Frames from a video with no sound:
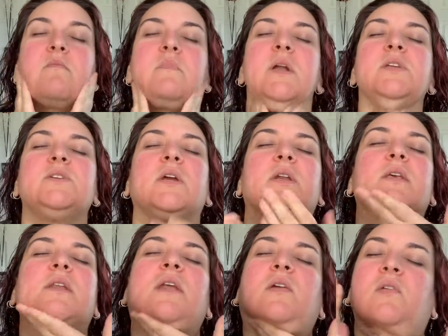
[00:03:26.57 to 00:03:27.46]
I try to
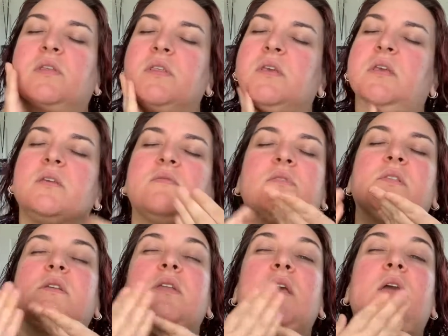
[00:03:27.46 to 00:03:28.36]
get everything, even the
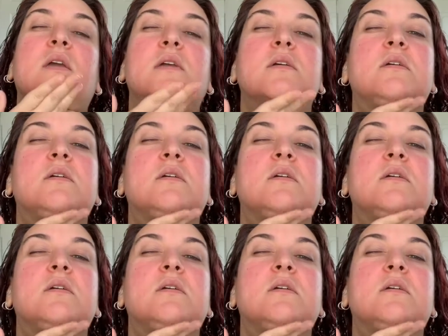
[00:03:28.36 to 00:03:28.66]
neck.